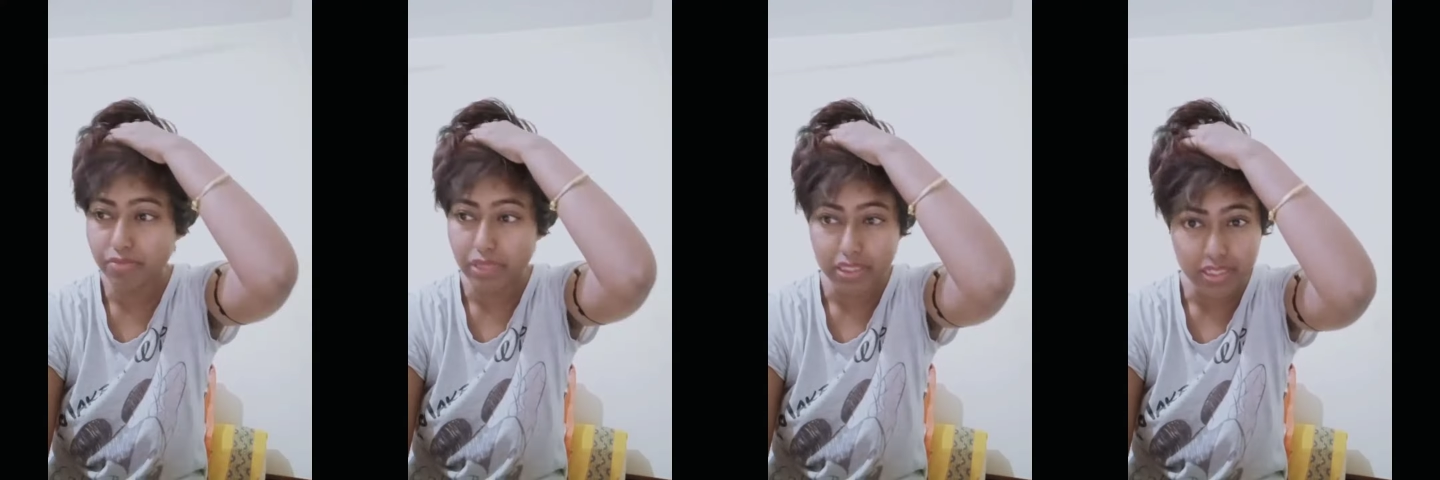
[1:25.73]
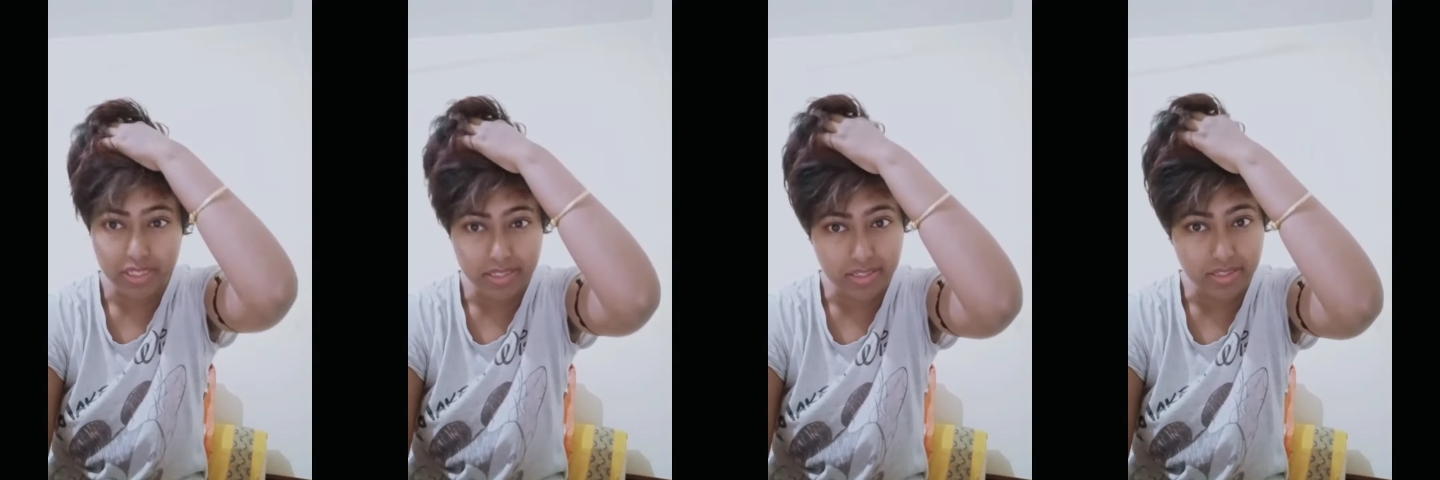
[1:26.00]
May
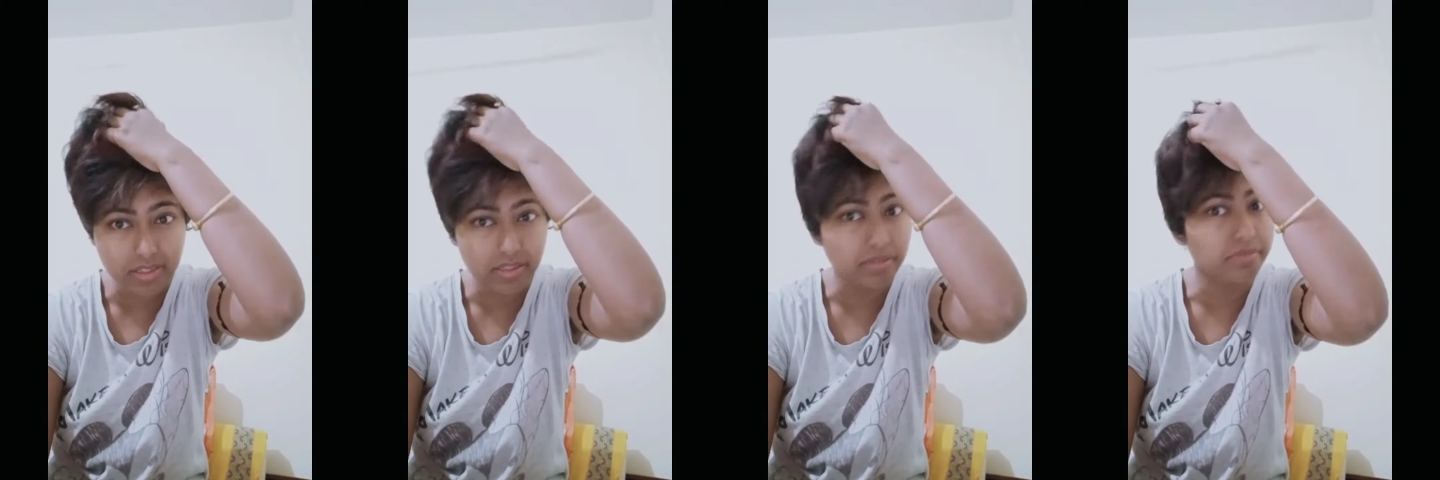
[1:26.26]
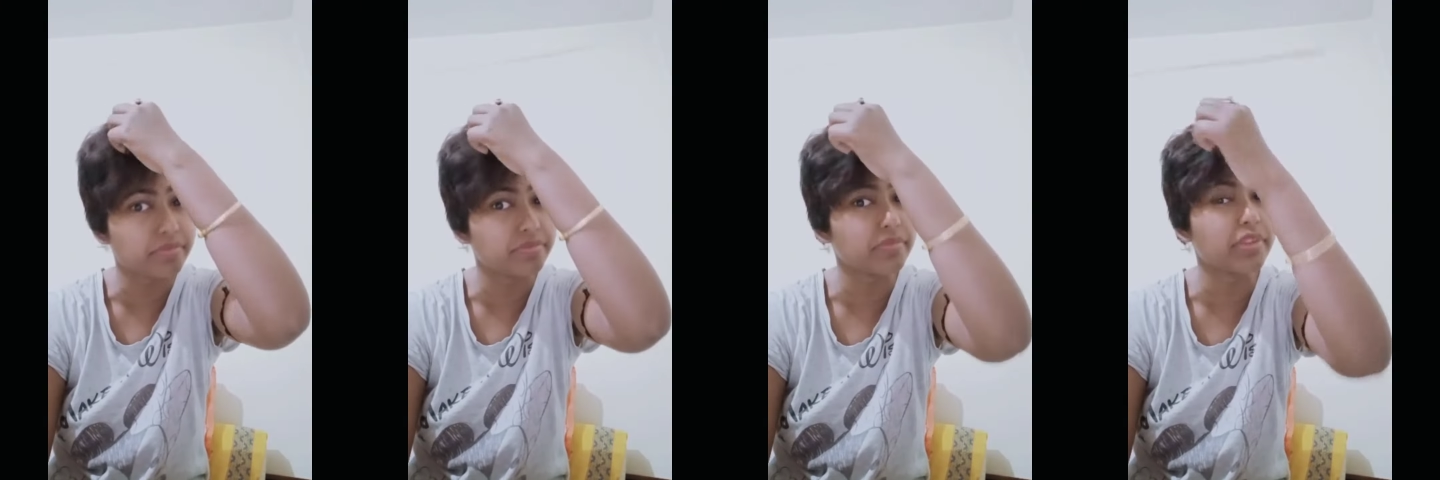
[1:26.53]
this
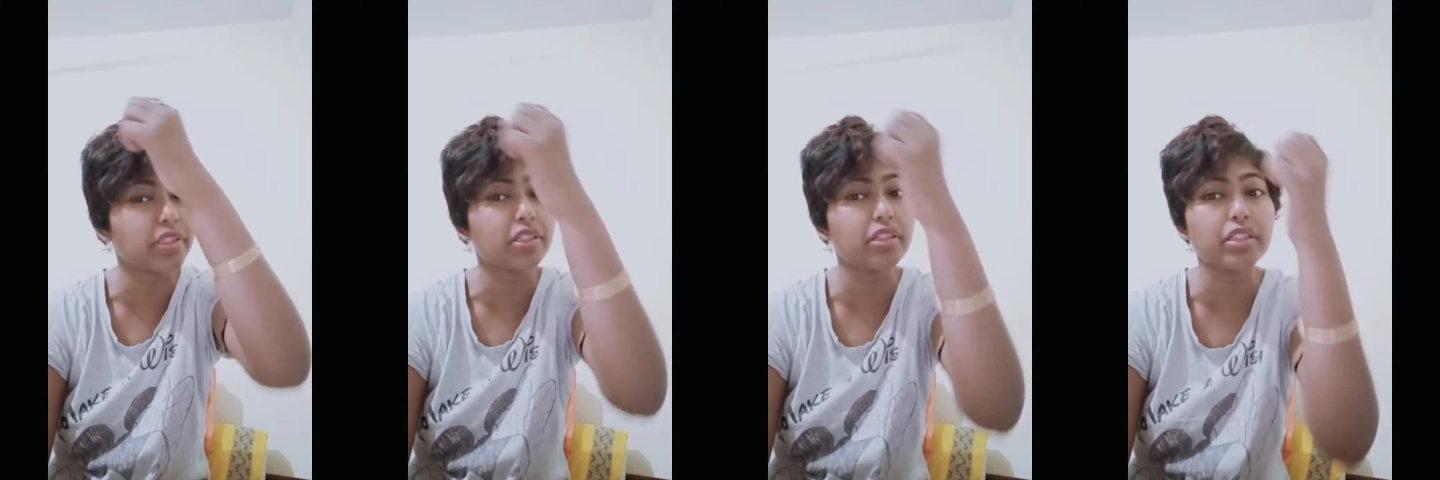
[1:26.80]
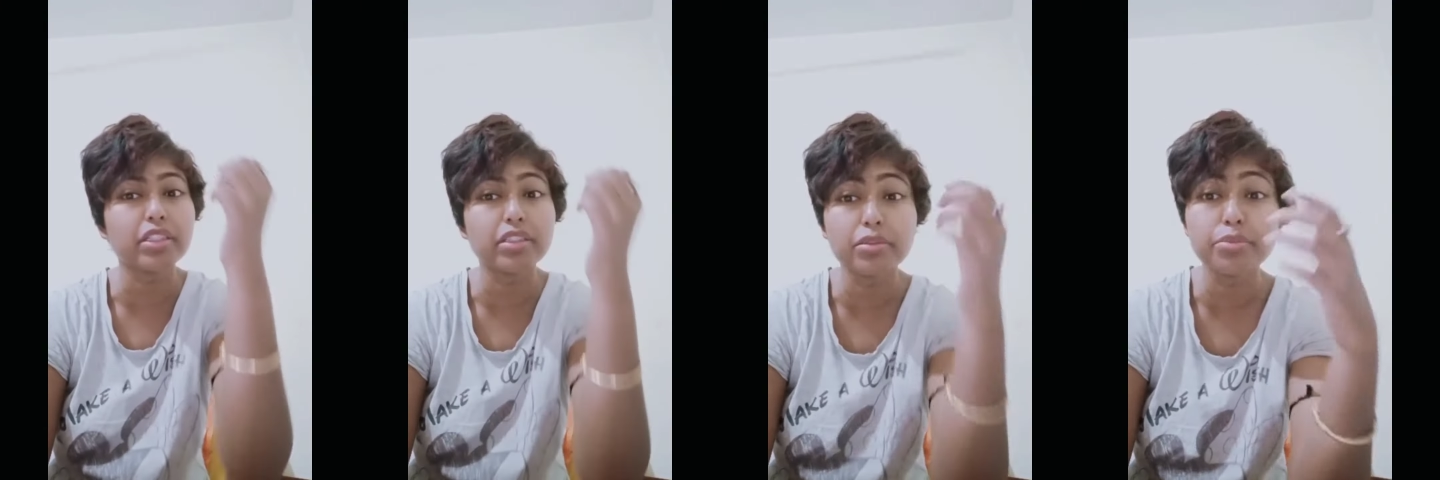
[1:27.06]

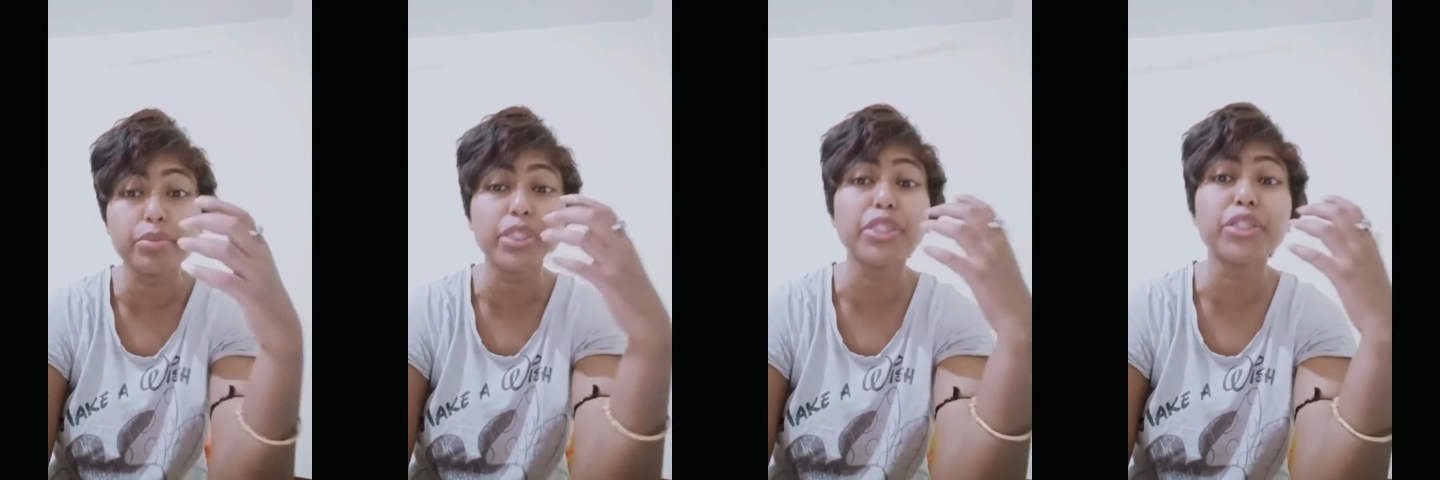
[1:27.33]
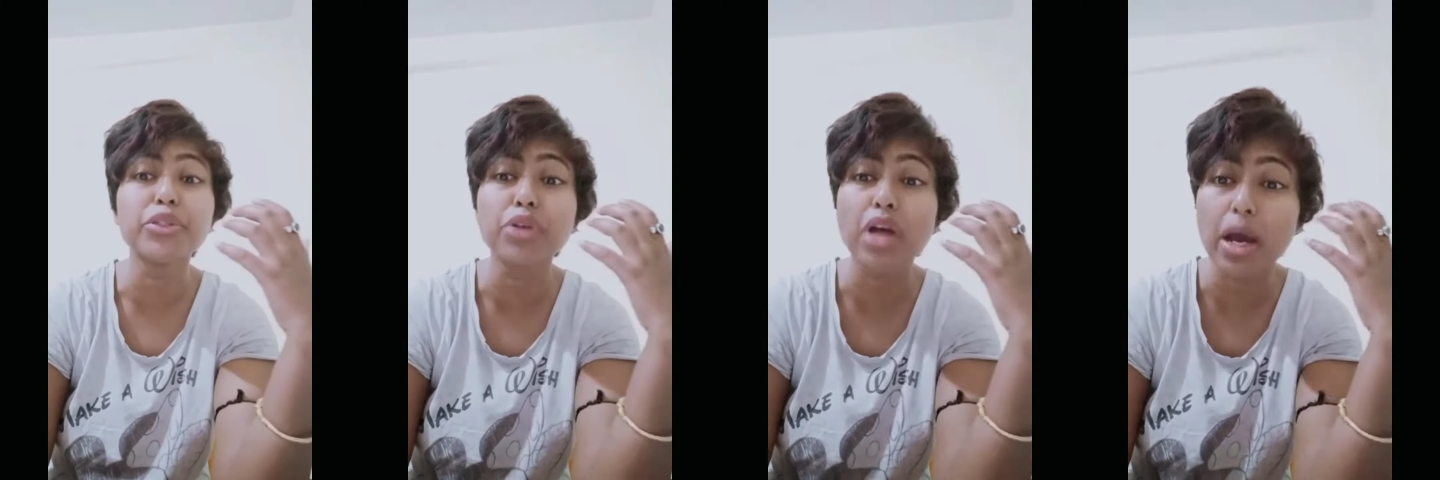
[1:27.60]
you
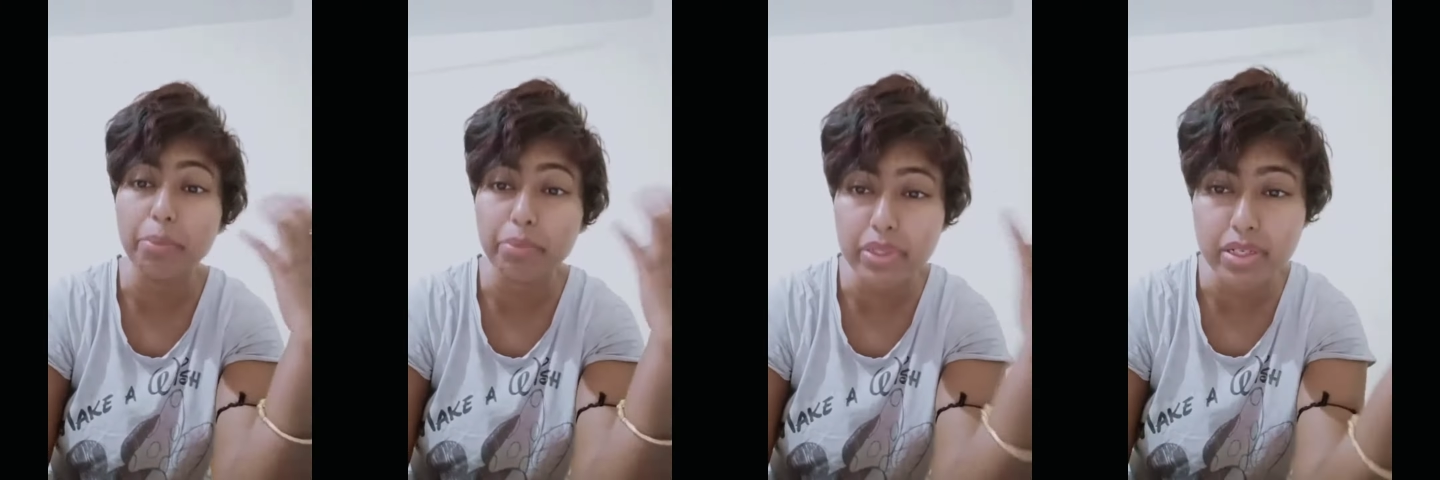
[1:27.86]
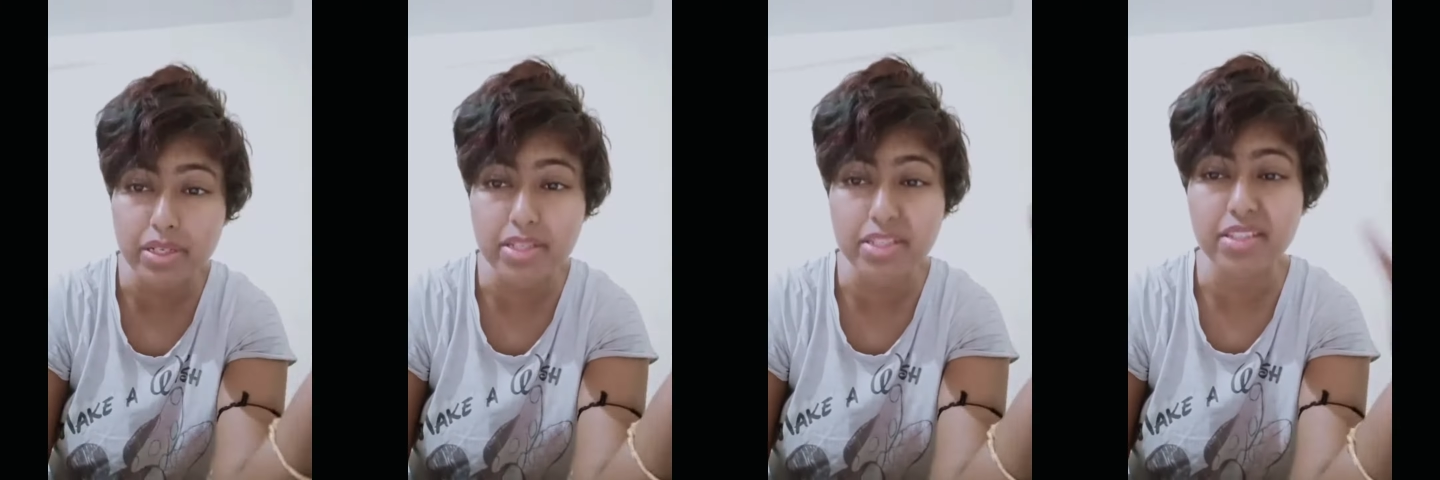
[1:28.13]
bring you
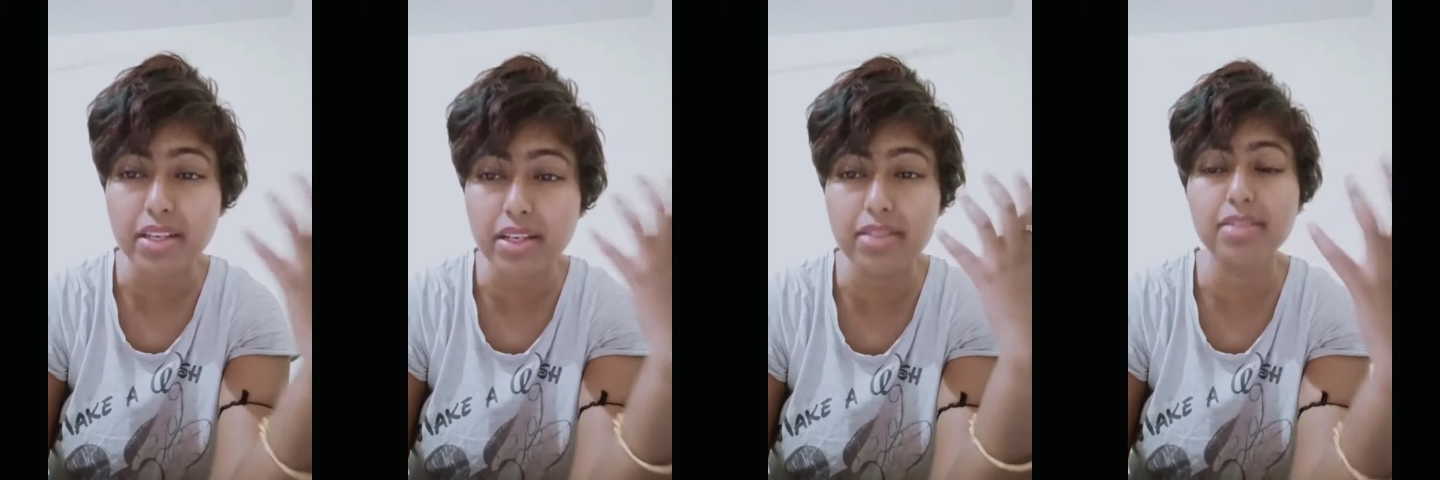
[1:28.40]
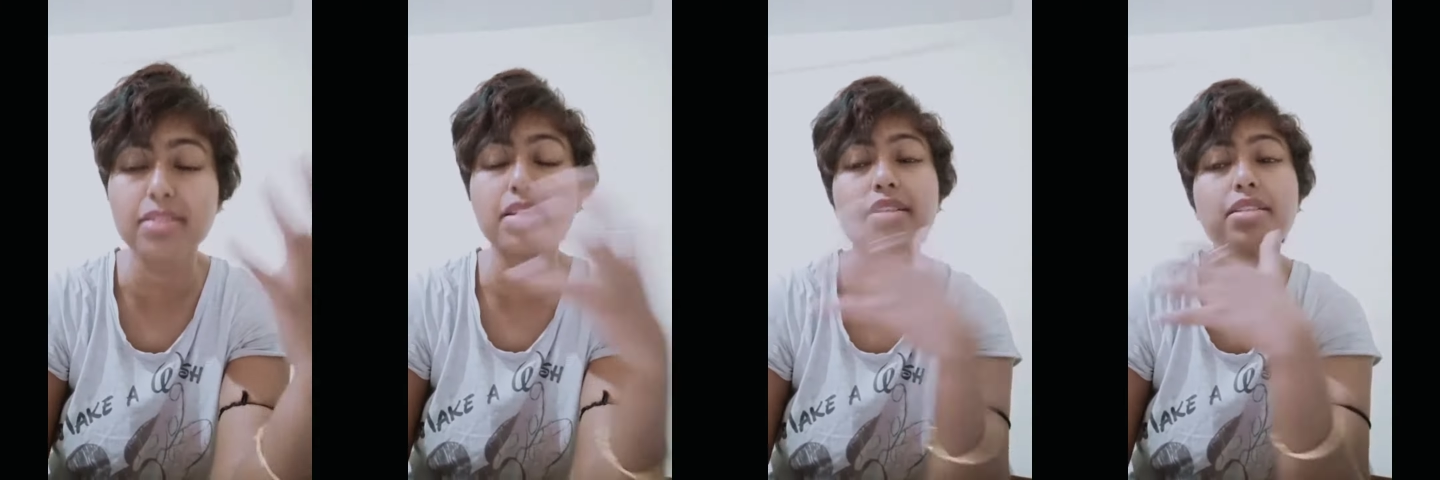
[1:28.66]
happiness,
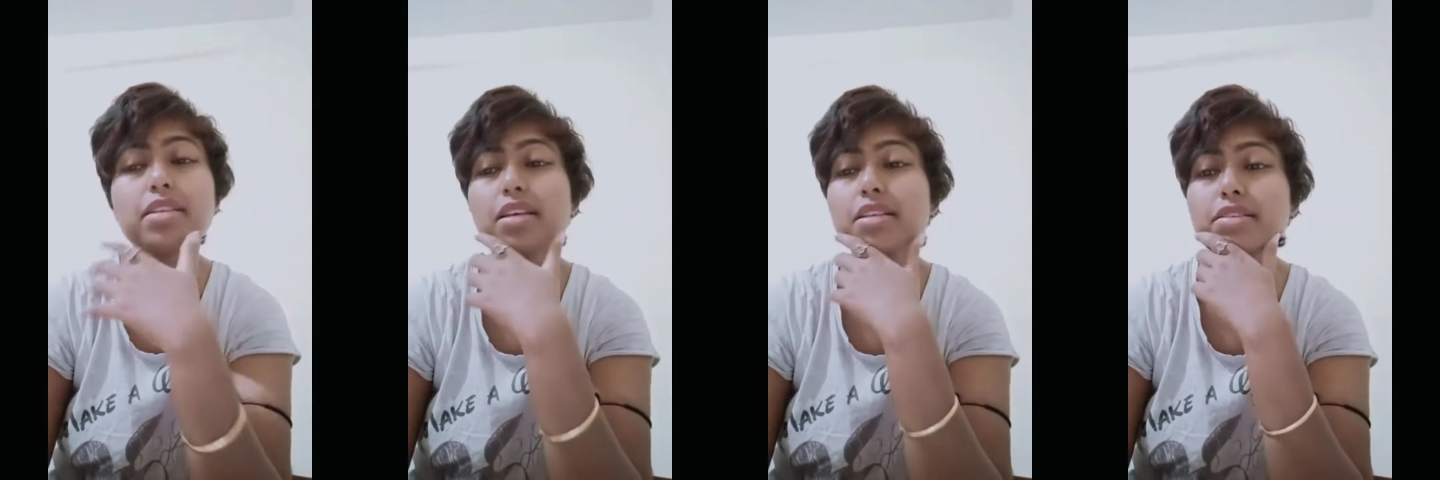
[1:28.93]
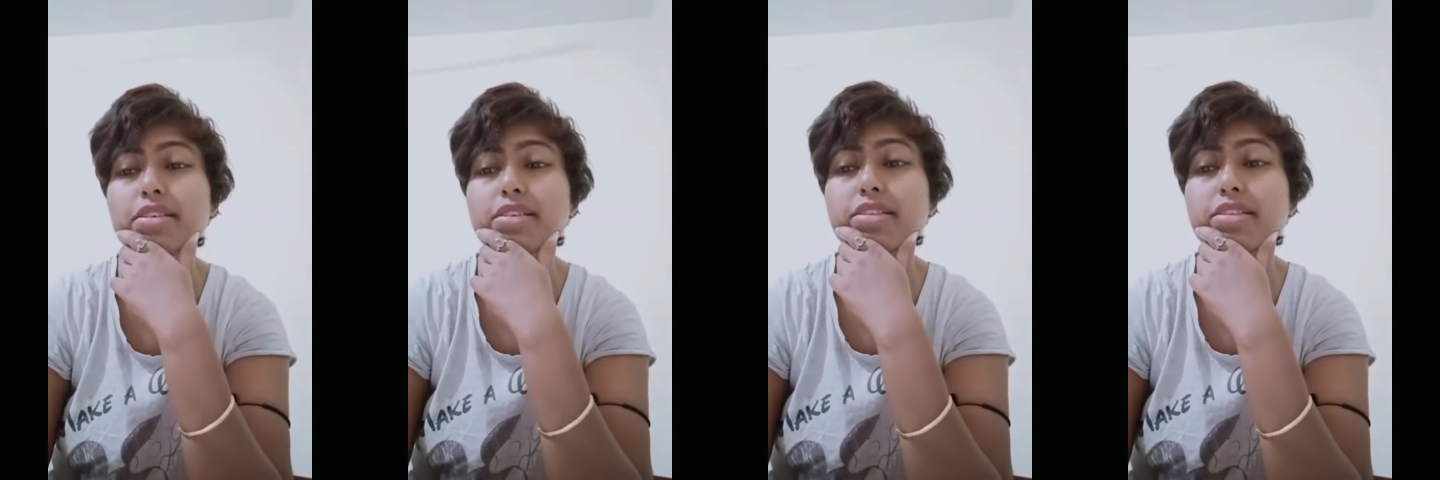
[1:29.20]
health, and success.